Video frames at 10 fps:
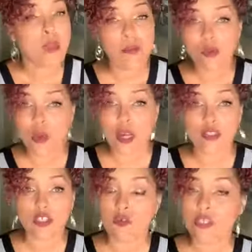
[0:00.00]
Maybe what
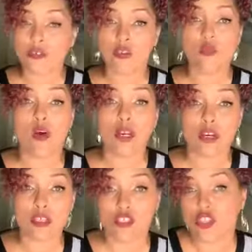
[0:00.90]
I'll do is if you
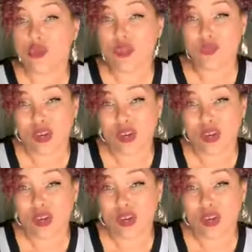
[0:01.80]
want it on Zoom